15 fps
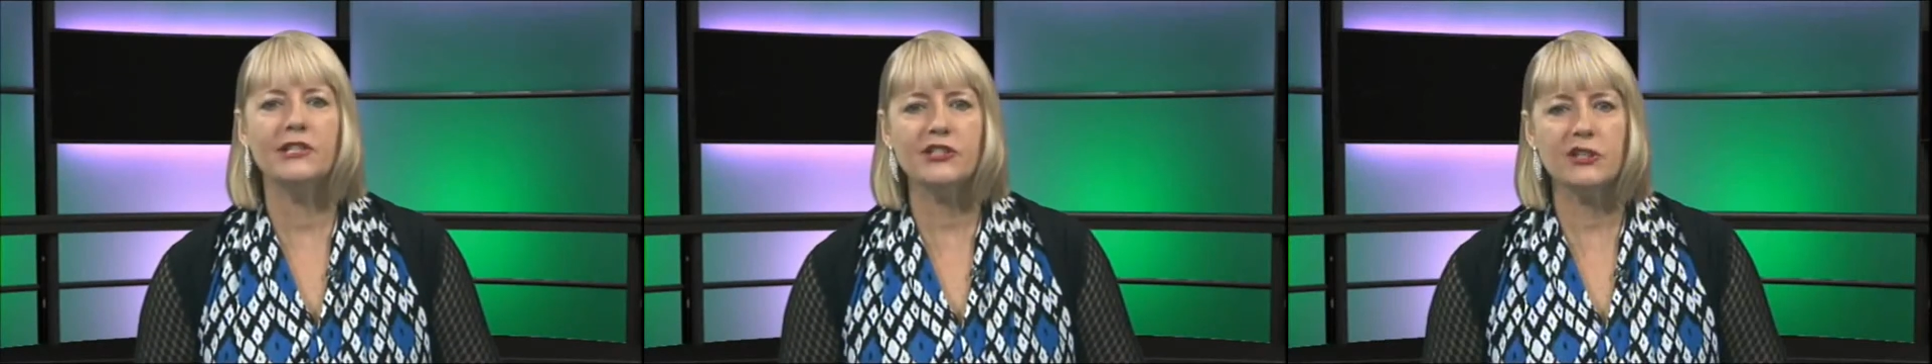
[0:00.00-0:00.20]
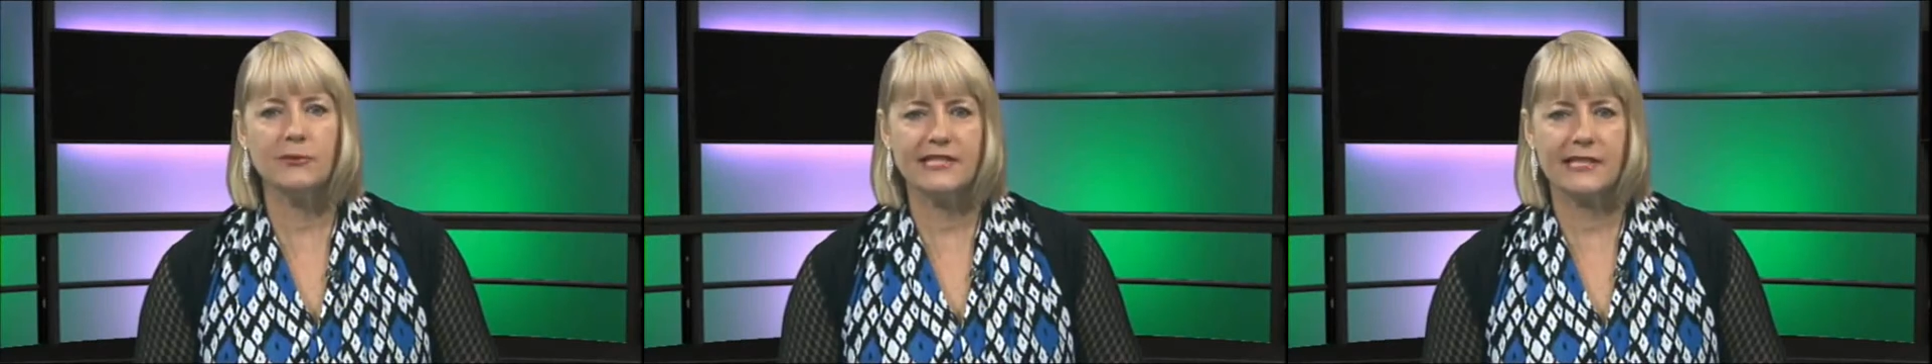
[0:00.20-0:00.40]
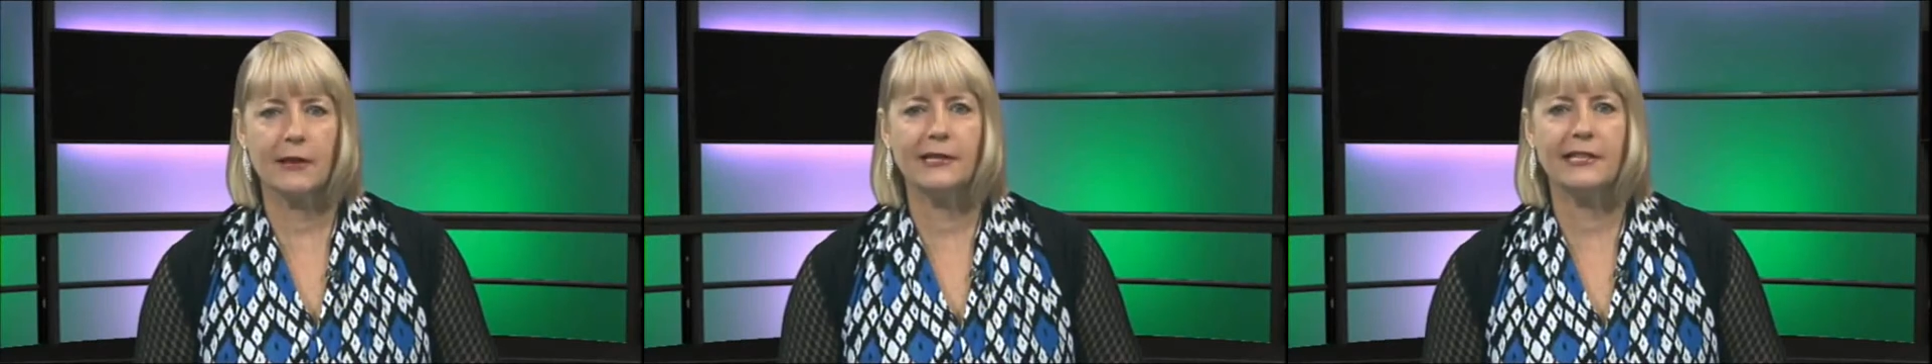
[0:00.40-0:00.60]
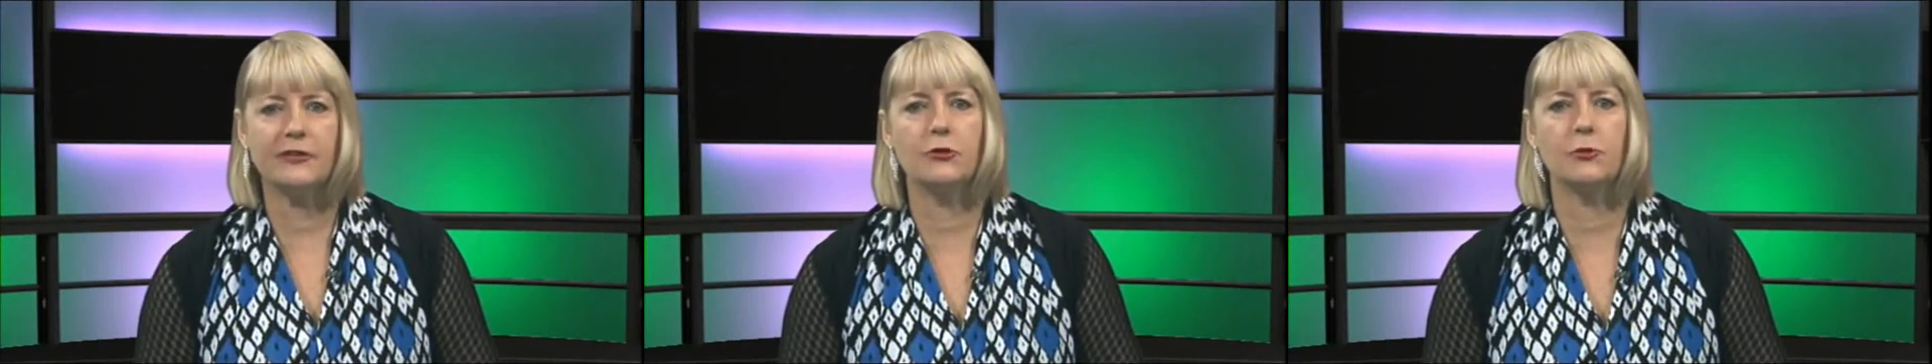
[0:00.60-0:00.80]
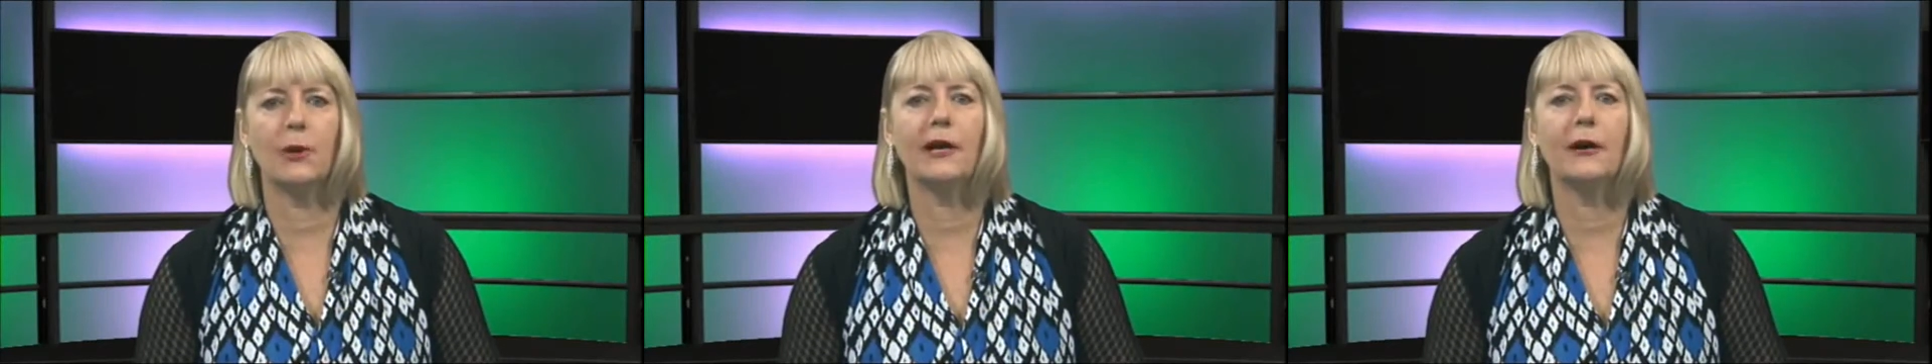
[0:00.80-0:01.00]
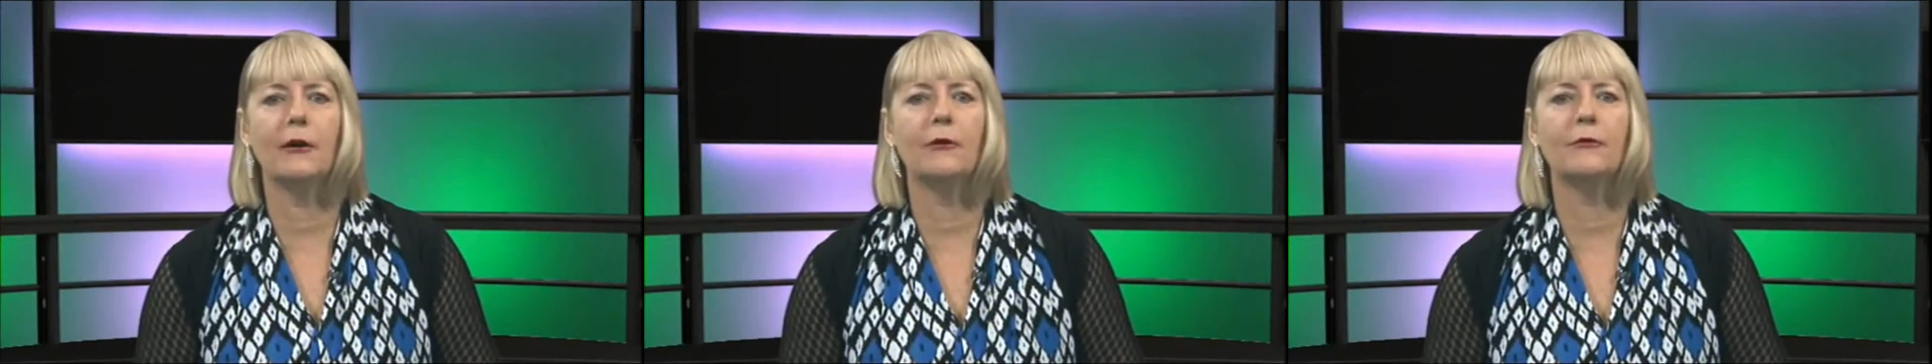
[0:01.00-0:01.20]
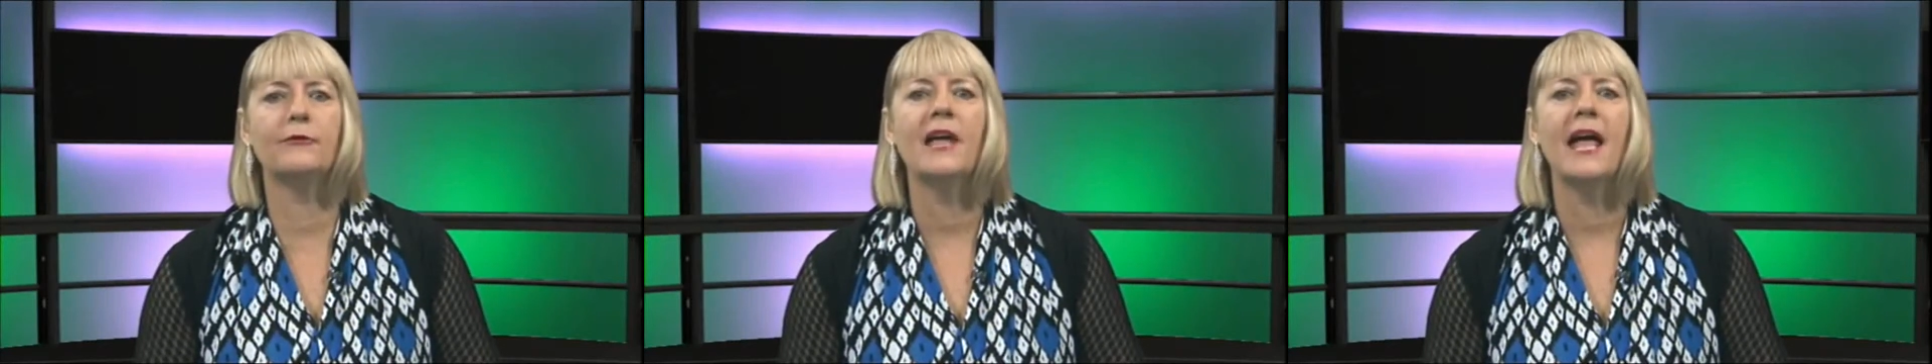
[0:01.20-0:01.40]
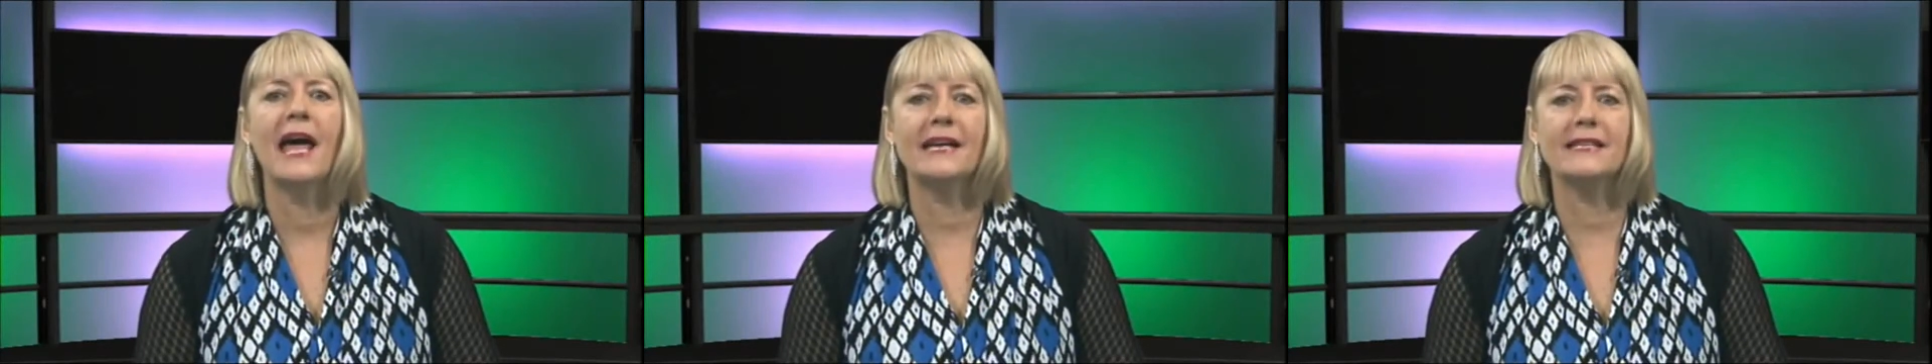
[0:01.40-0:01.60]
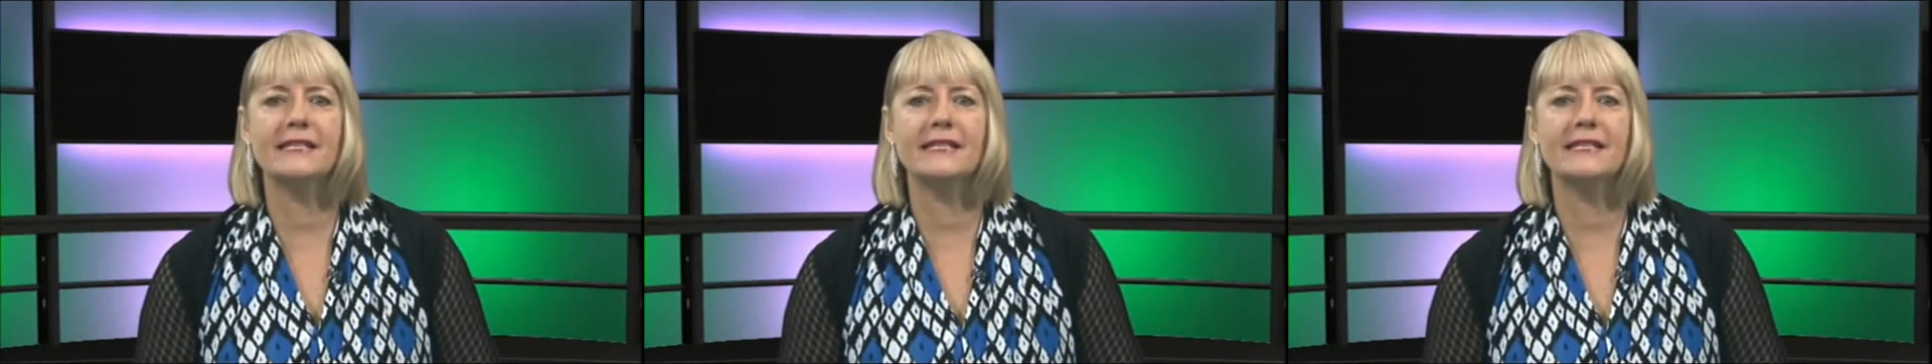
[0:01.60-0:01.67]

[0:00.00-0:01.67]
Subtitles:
When she was only 12,